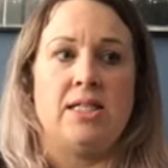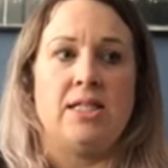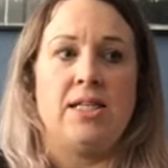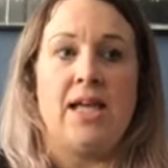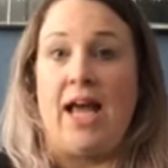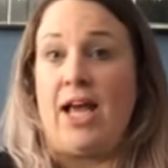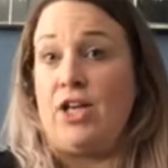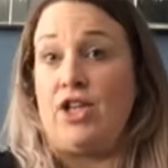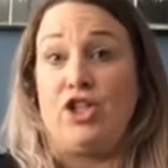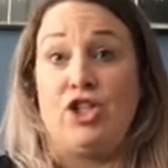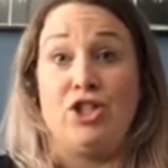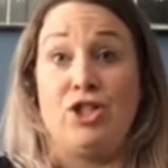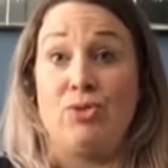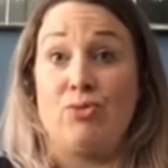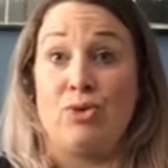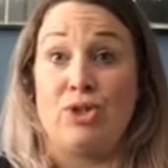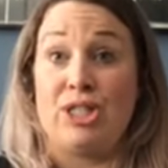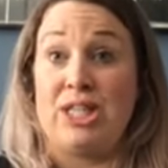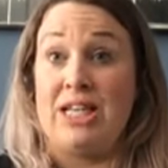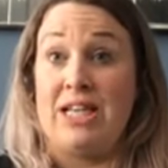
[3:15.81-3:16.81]
yeah, she
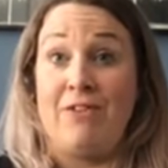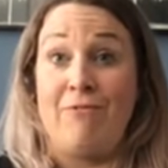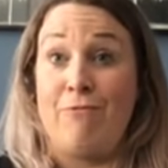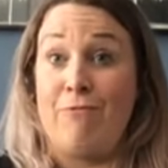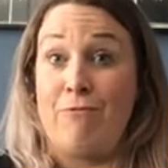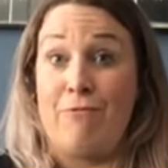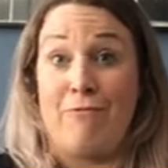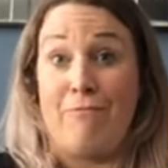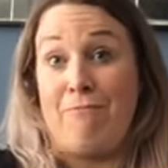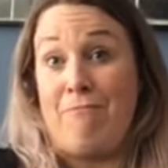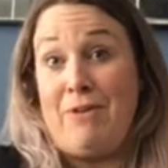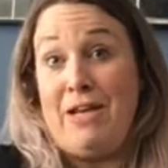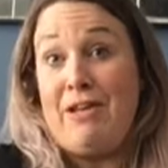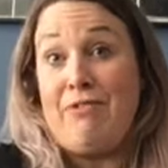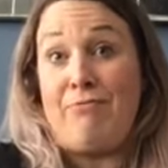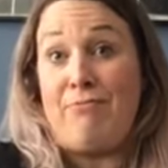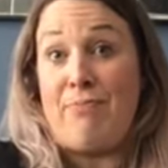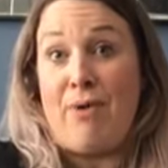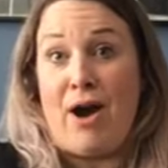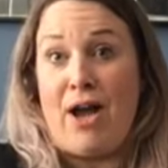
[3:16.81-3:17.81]
just wants to
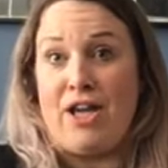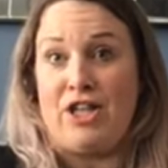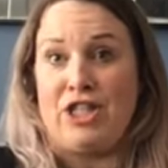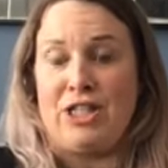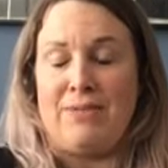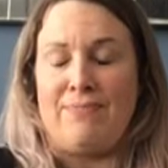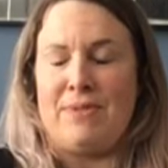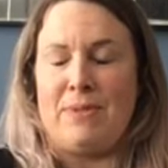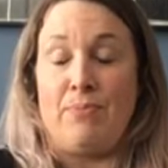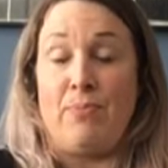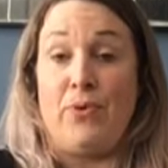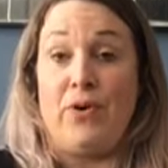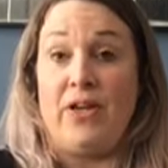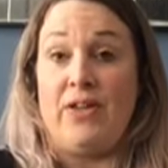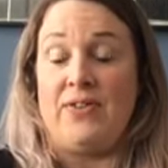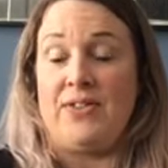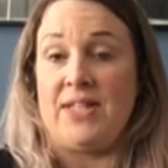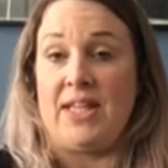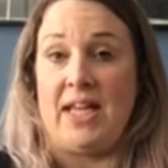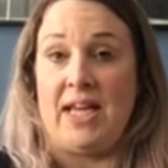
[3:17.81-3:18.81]
live by it. She lives and
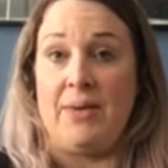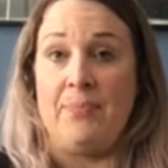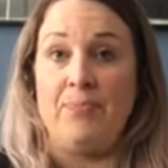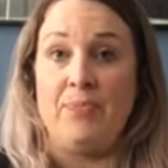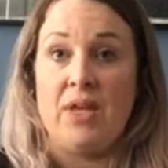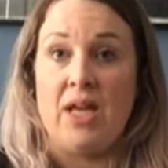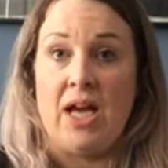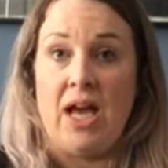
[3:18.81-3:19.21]
breathes it.